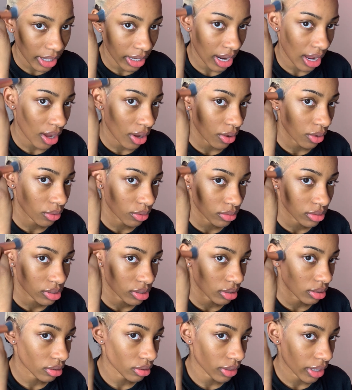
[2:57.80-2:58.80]
foundations
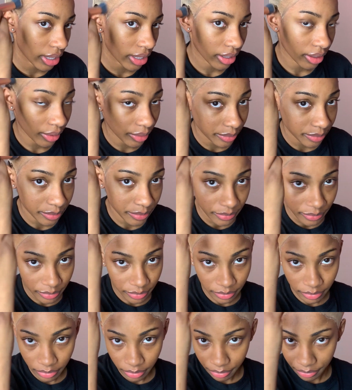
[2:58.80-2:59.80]
because they can be
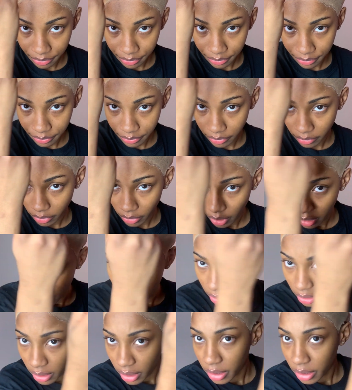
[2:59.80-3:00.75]
tricky when you're doing hair.